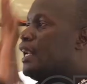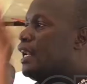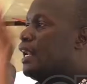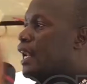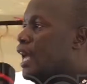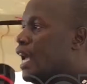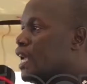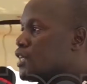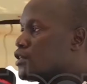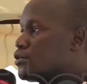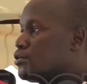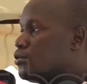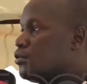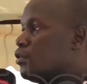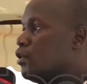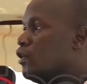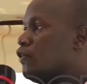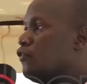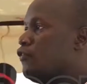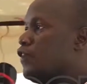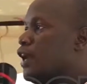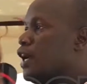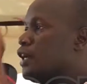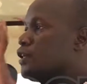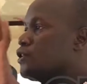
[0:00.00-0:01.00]
National
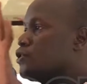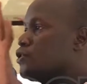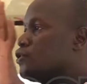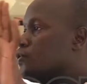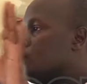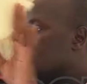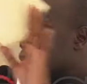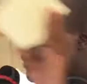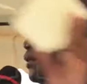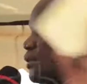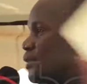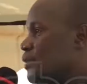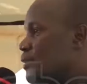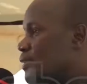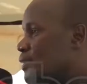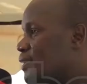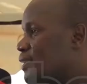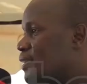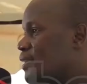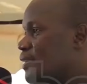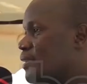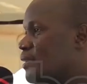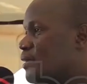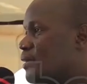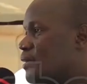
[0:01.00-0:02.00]
function,
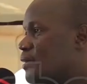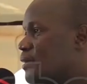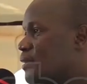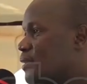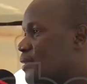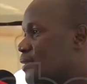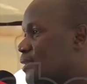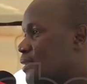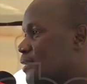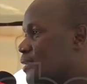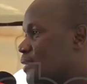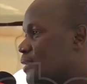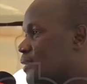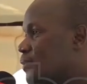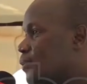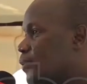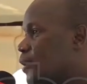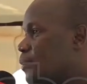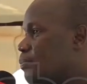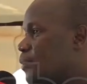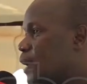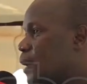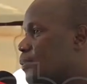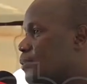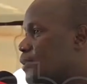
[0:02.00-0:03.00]

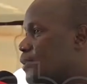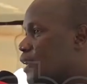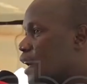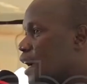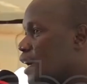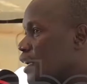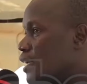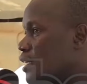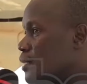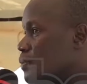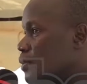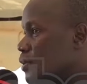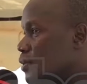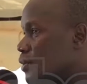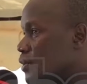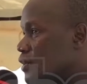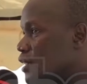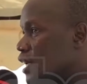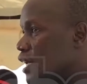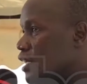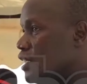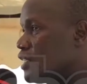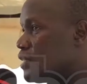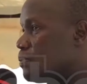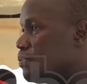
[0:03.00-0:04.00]
we baptize because
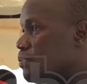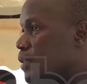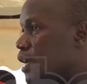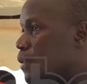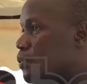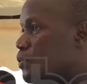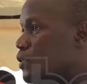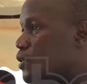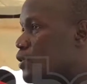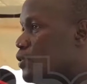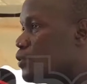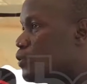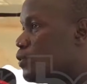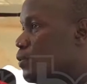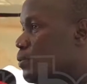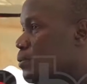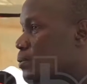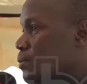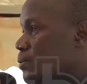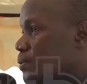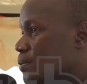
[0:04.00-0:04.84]
that is baptism.